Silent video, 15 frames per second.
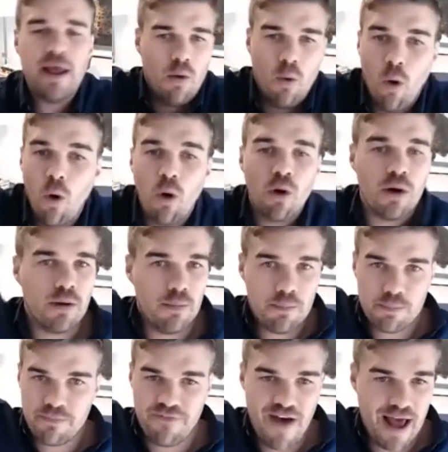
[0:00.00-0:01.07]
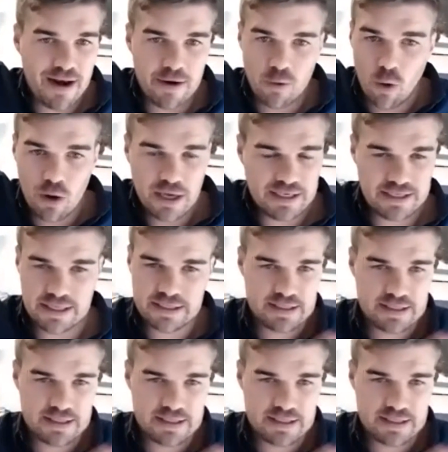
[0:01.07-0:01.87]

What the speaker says: all valid, all exist.